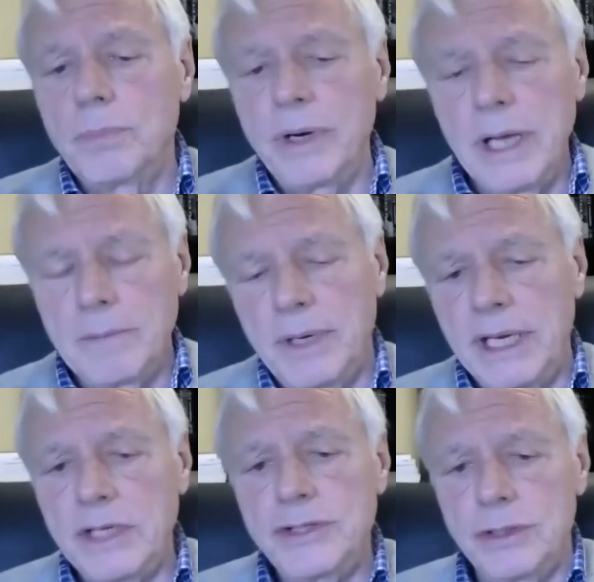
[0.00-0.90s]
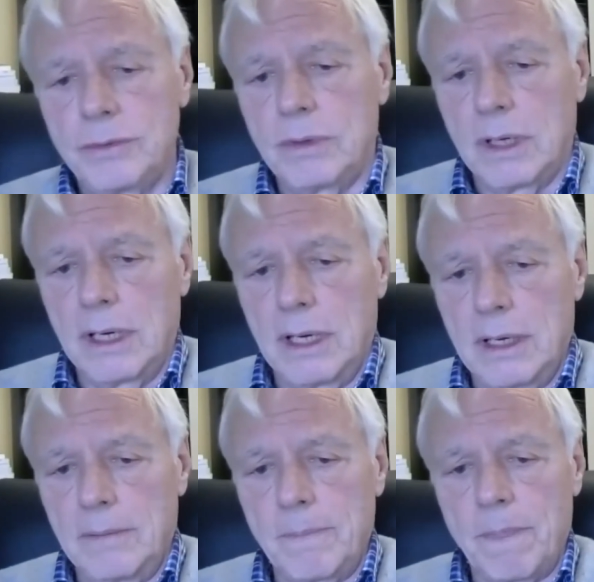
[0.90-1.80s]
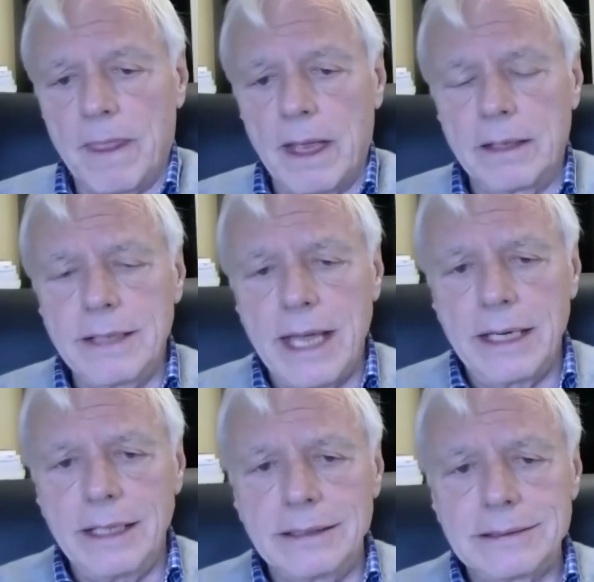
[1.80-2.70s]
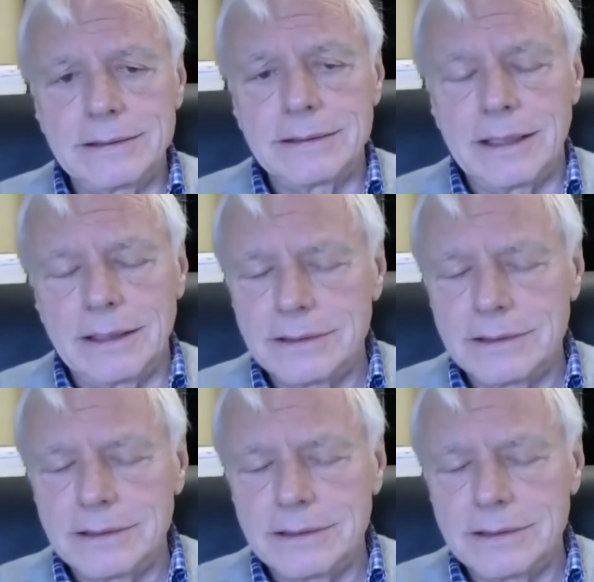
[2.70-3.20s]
bring up an issue that is